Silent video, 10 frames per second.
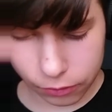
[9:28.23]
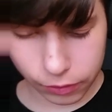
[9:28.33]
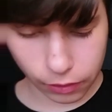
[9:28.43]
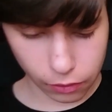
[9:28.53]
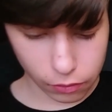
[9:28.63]

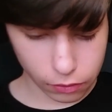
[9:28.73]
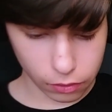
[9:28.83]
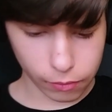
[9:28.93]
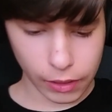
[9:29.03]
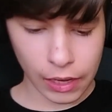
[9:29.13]
doing
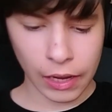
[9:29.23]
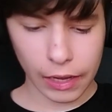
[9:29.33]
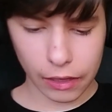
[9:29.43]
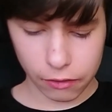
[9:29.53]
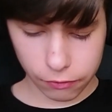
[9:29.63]
YouTube.
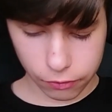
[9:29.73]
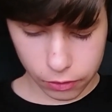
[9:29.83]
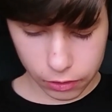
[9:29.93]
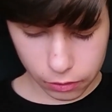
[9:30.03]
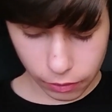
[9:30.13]
And
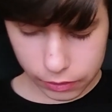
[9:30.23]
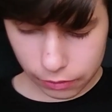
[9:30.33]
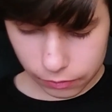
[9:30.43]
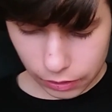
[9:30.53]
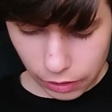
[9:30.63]
for quite
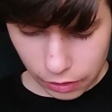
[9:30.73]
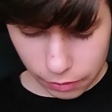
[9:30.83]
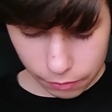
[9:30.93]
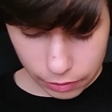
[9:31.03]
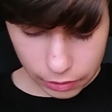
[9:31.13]
some
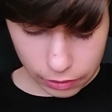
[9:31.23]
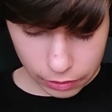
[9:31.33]
time,